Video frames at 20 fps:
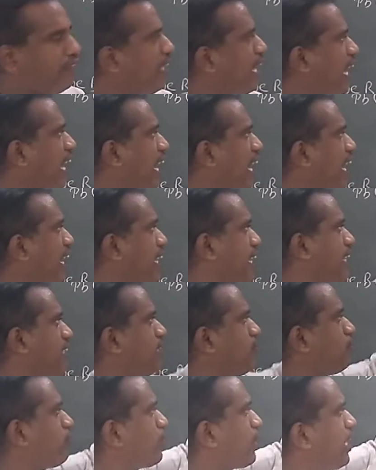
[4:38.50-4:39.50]
we
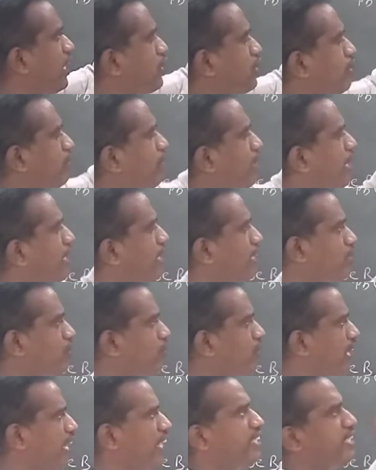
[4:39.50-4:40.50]
add potassium iodide to
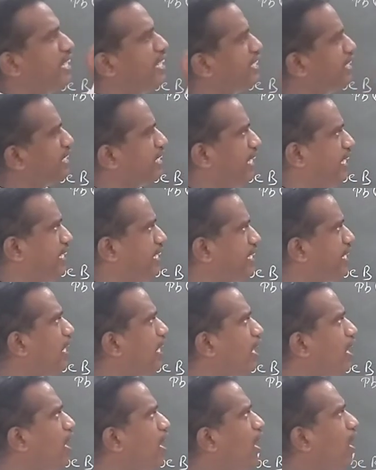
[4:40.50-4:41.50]
lead nitrate,
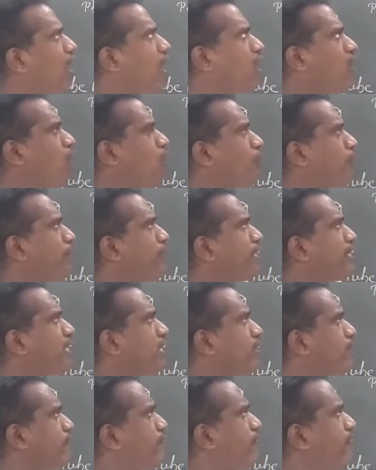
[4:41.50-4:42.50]
we
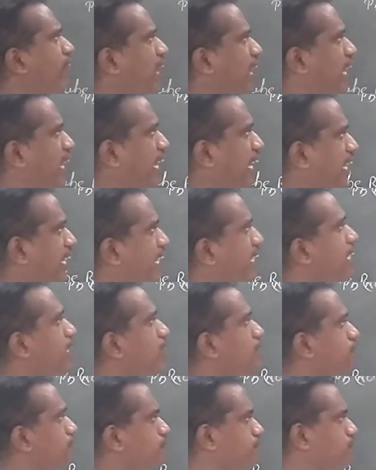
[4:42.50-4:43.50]
can
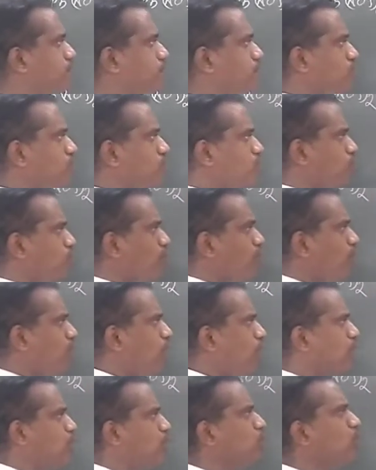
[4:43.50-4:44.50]
find
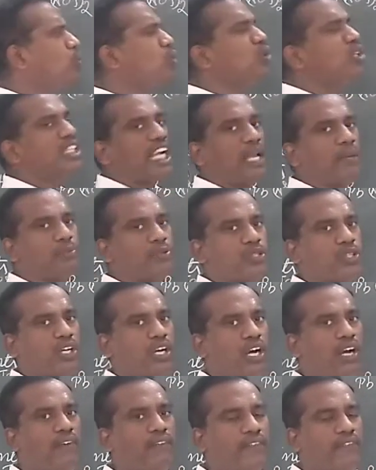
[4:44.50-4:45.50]
two types
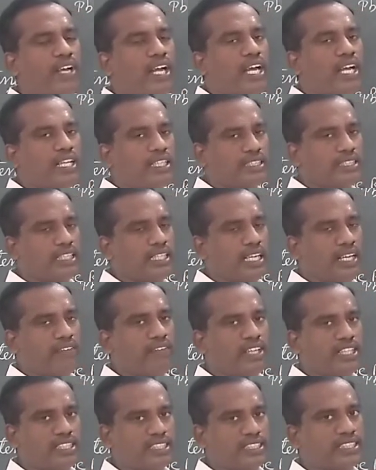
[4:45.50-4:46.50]
of
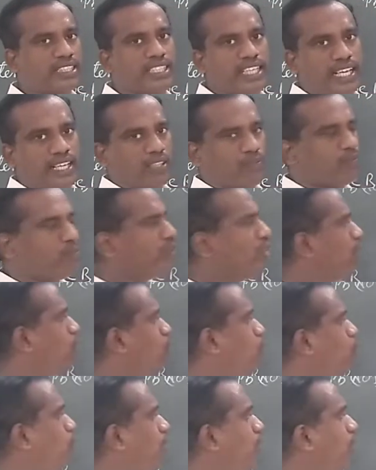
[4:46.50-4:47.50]
levels here.
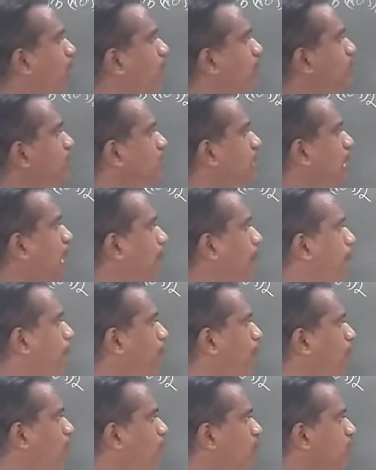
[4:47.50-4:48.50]
One of the
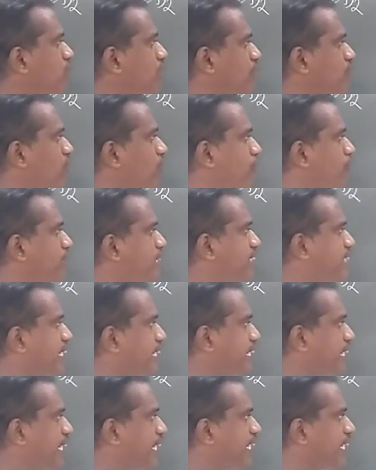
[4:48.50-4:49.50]
compound that will be
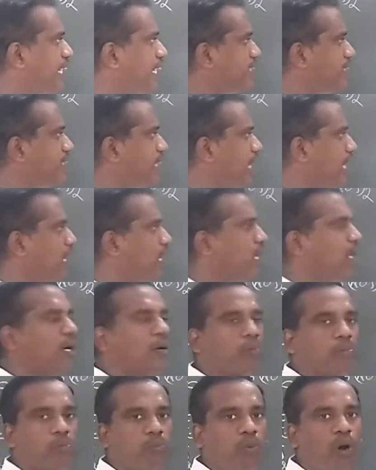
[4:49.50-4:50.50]
settling at the
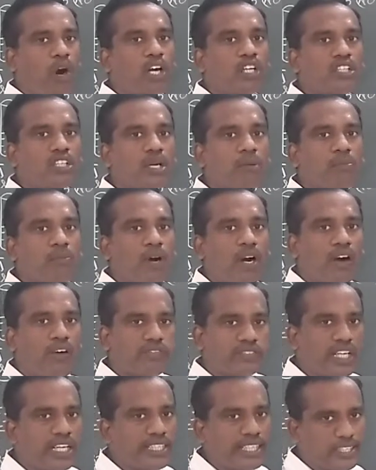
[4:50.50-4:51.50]
bottom
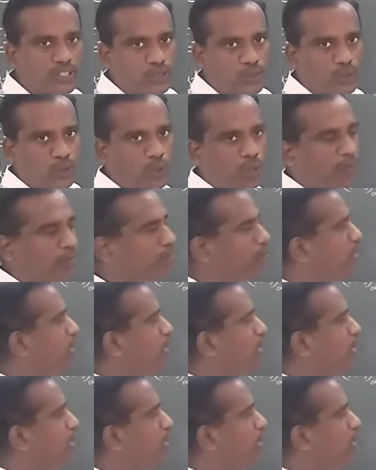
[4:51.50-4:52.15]
of the test tube.